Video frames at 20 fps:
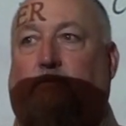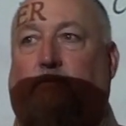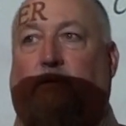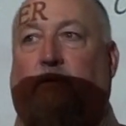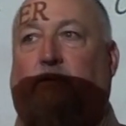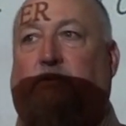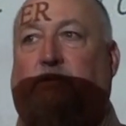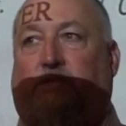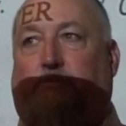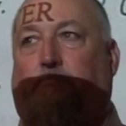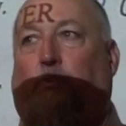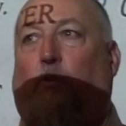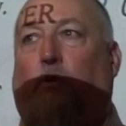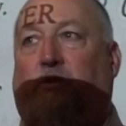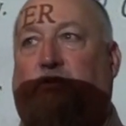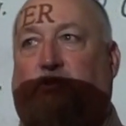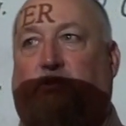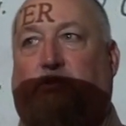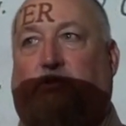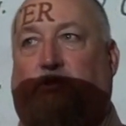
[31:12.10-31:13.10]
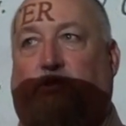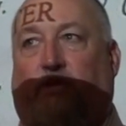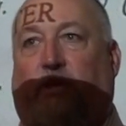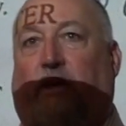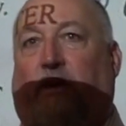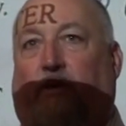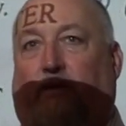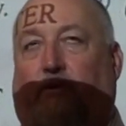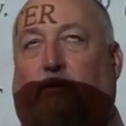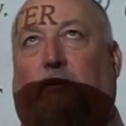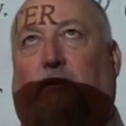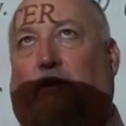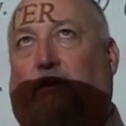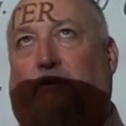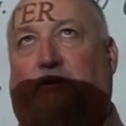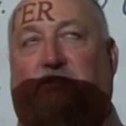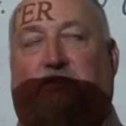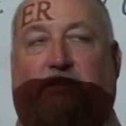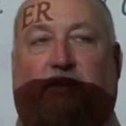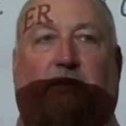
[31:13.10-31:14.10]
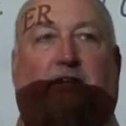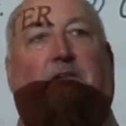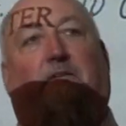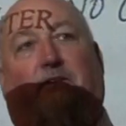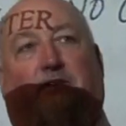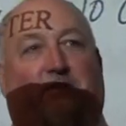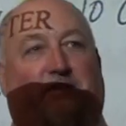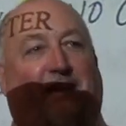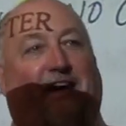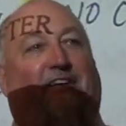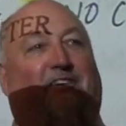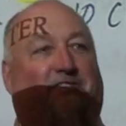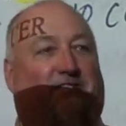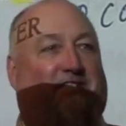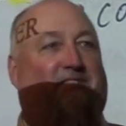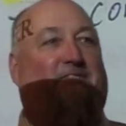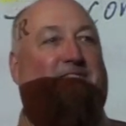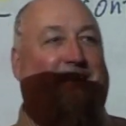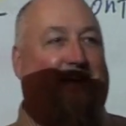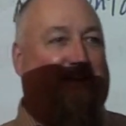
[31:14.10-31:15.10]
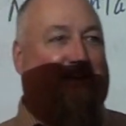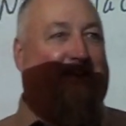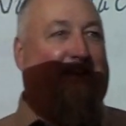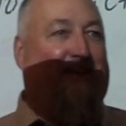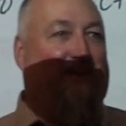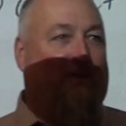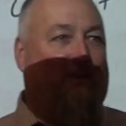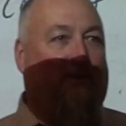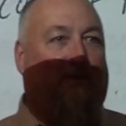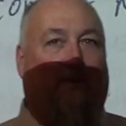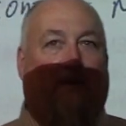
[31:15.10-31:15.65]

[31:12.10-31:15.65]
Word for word: There's sports channel, or I already said it. There are channels dedicated to it,